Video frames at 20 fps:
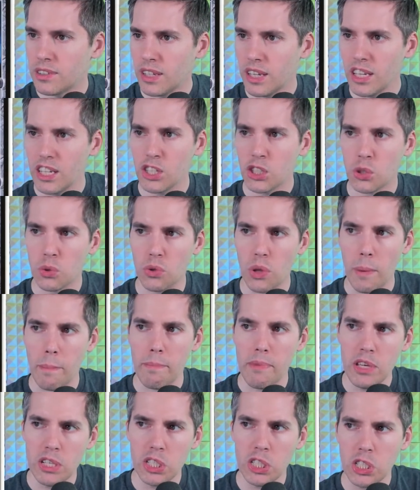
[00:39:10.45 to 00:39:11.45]
into the
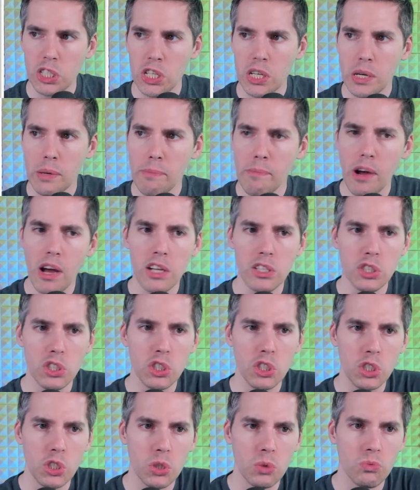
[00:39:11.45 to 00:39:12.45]
Mystic
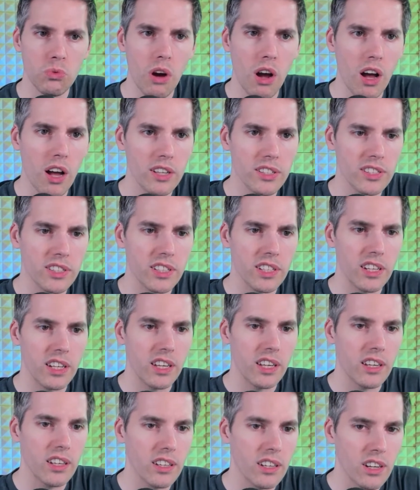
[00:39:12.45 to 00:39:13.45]

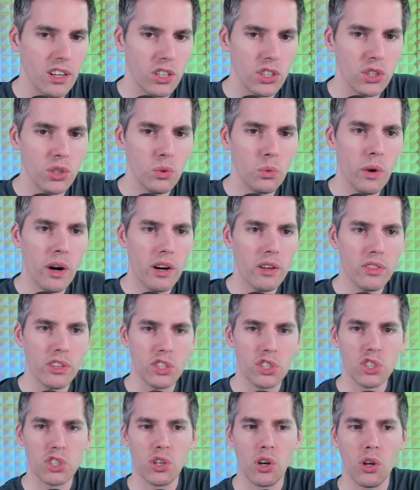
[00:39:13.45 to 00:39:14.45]
Monstrosity. You wear the
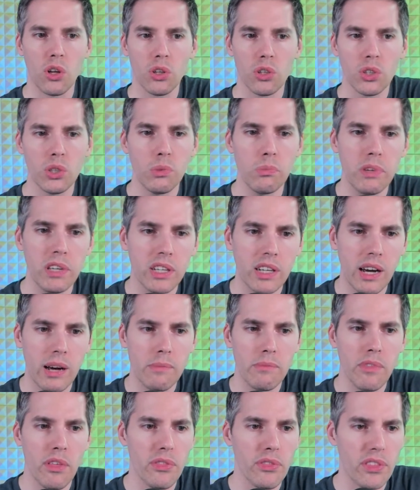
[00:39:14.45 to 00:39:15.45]
skull, you
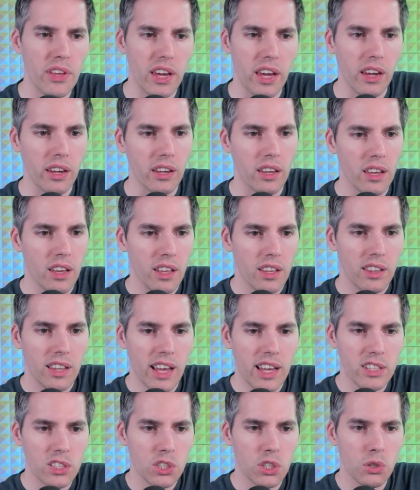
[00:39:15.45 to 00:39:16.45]
become the thing.
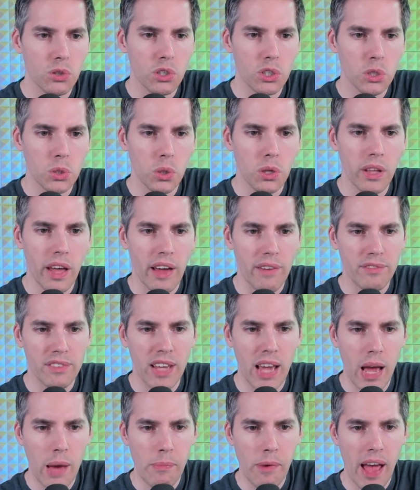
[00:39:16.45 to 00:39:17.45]
Lands you control have
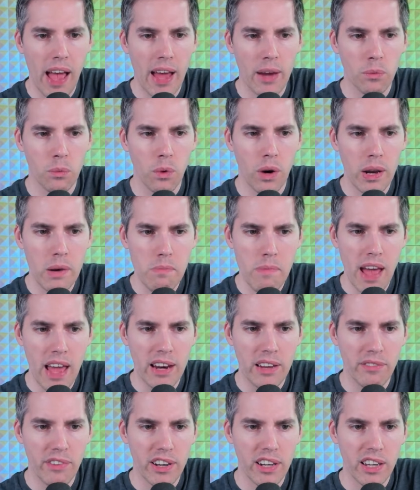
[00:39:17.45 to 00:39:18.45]
tap, add 1
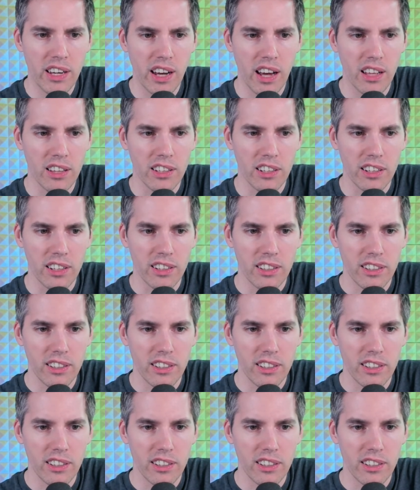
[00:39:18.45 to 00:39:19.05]
mana of any color.